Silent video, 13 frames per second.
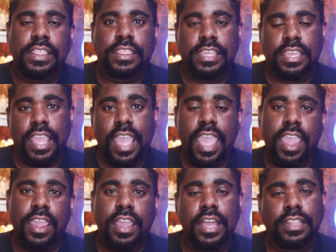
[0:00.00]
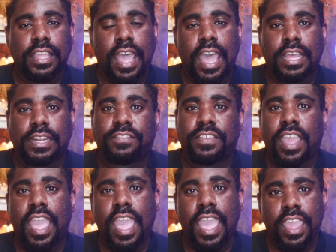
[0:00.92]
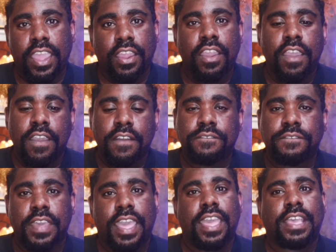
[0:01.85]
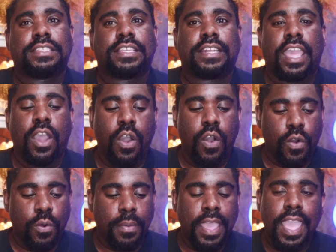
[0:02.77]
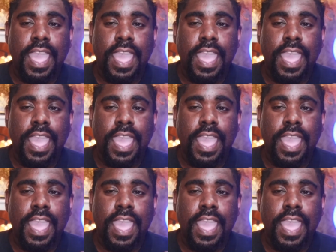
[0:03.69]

the hair color out of your hair fast and at home.